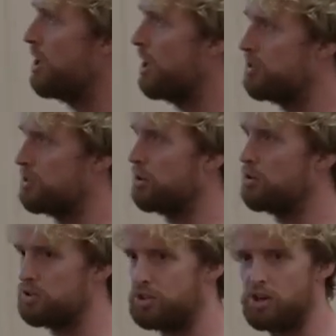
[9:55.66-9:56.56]
it just
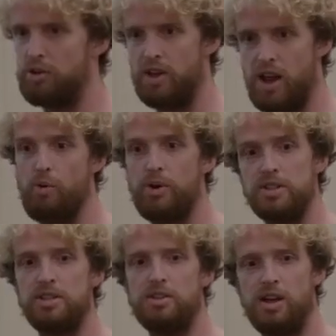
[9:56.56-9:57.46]
goes to show that how
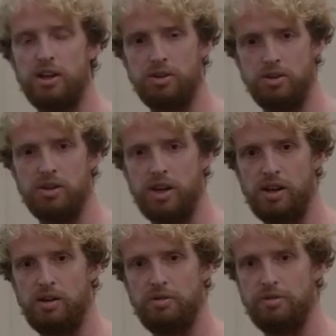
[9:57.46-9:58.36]
easily that could kick
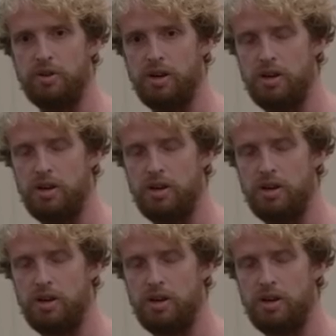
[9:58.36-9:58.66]
off